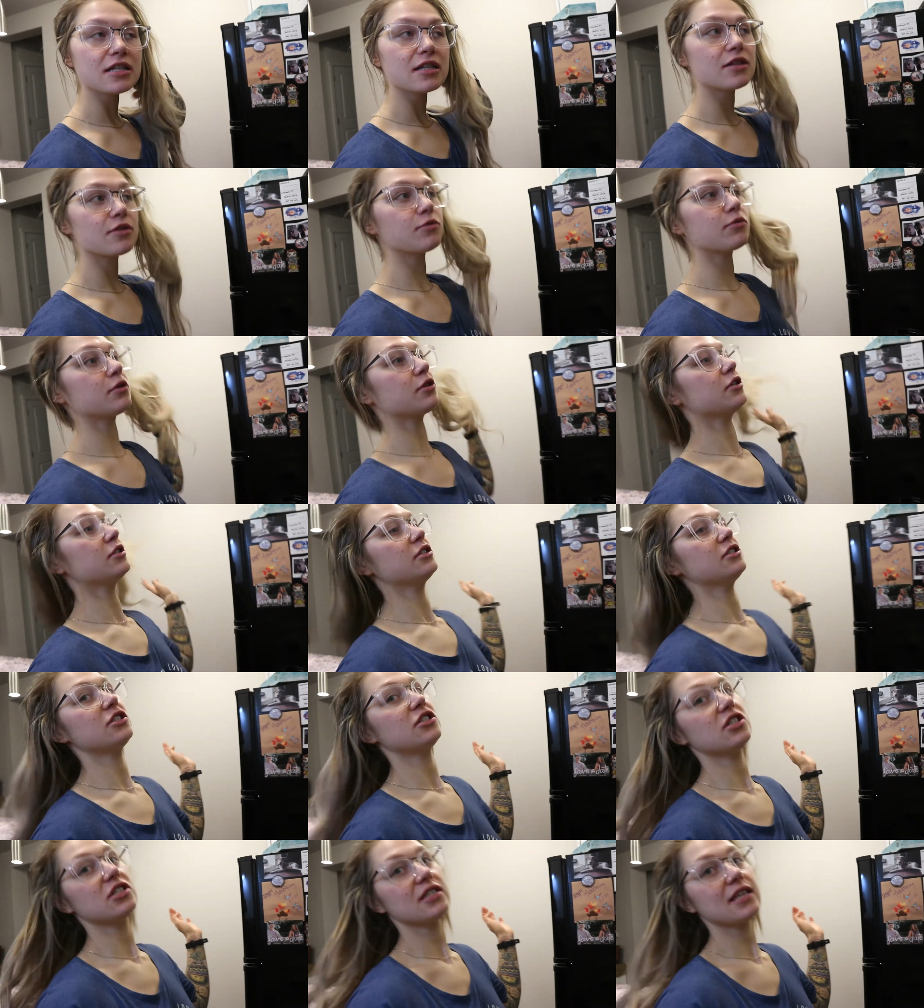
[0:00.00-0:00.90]
the world
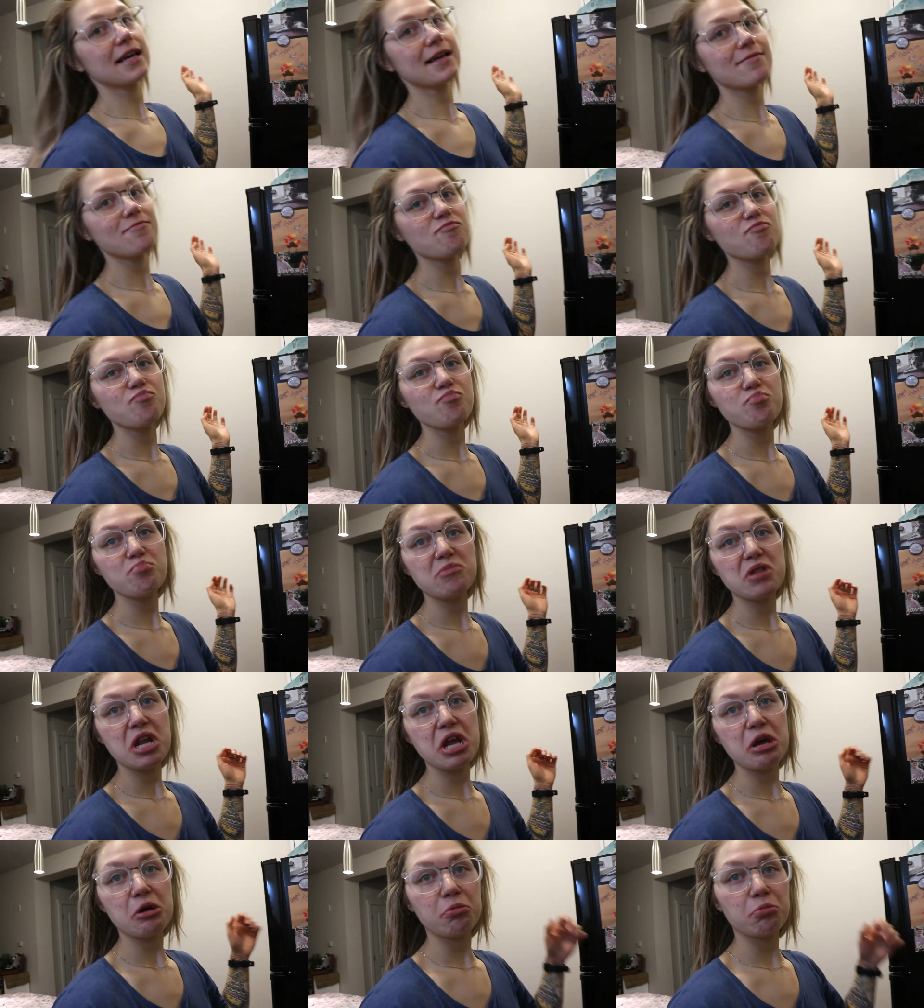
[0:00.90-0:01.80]
is just like,
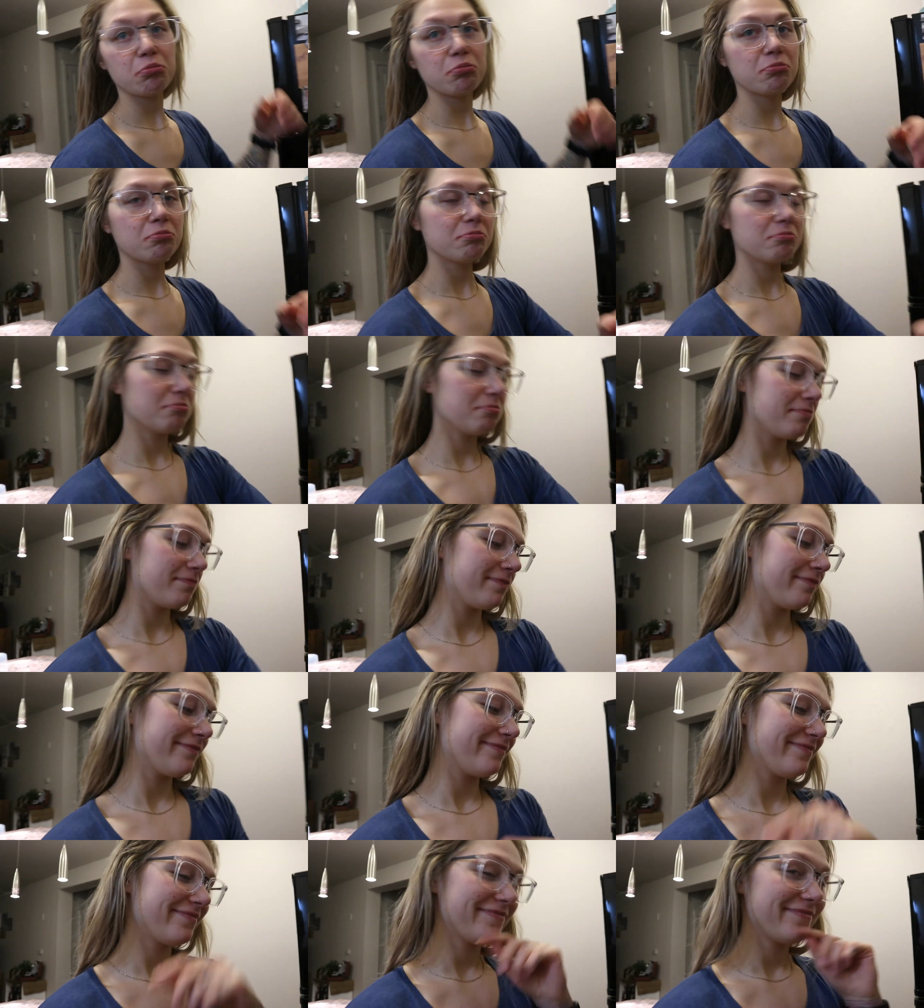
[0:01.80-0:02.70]
yeah.
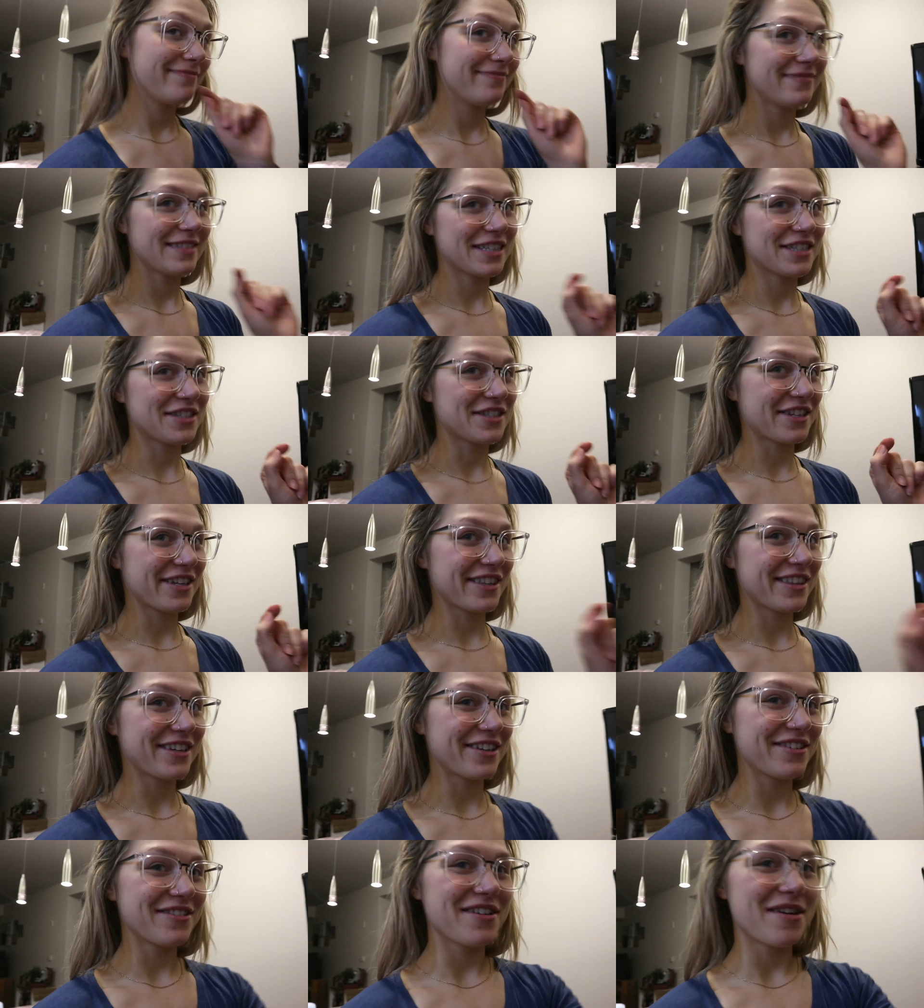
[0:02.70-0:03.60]
This is good
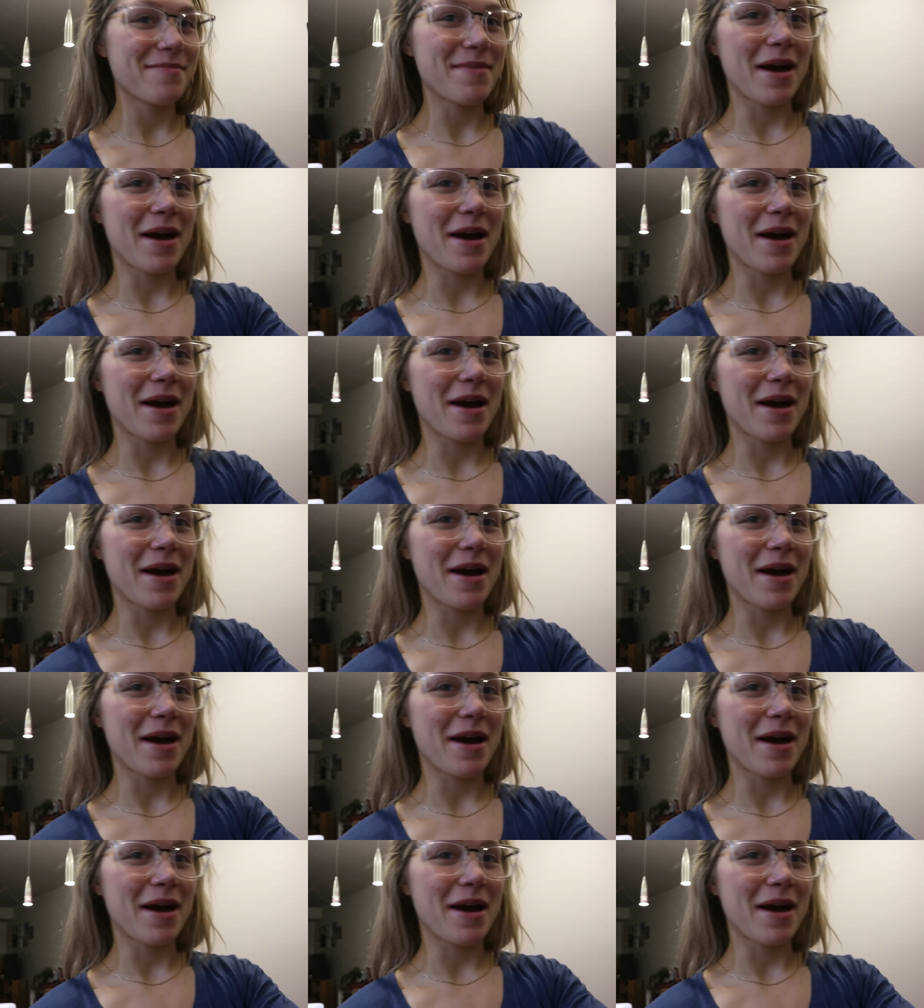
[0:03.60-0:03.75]
though, I'm